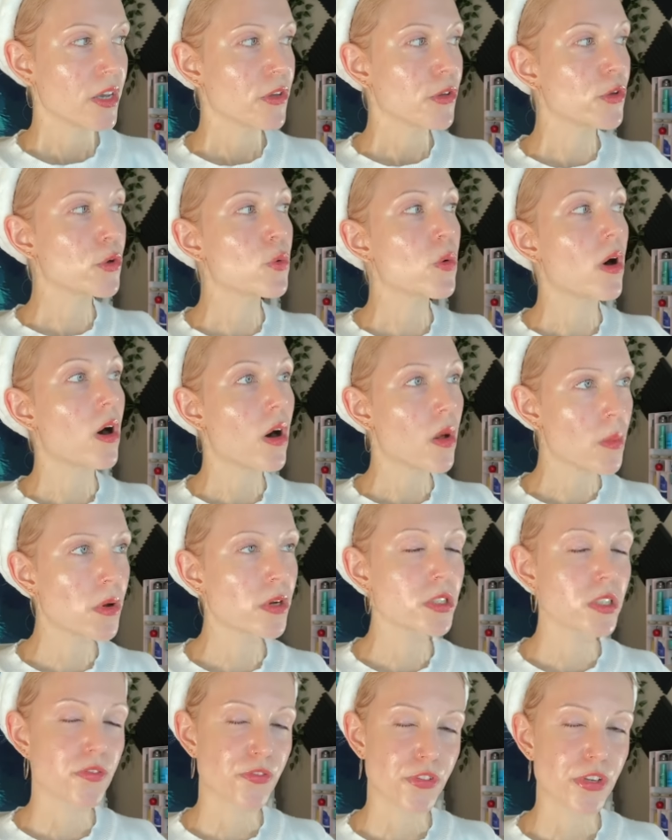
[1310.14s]
you
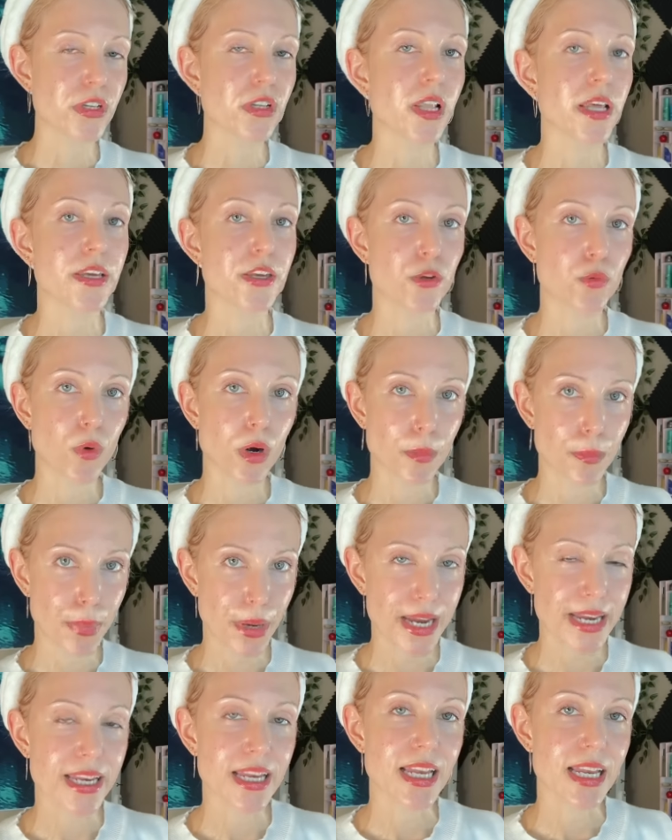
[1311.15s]
almost feel like you are
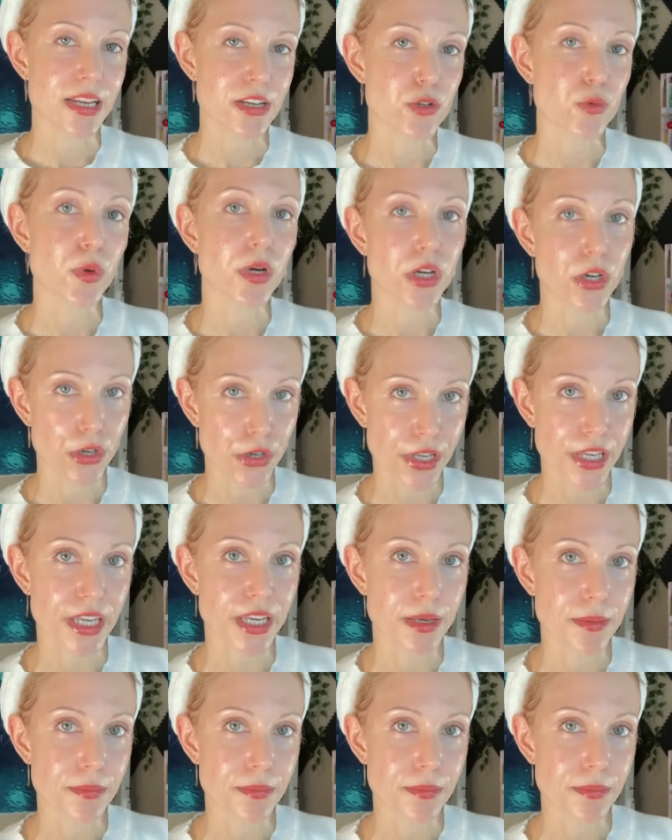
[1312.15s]
biting into a cookie.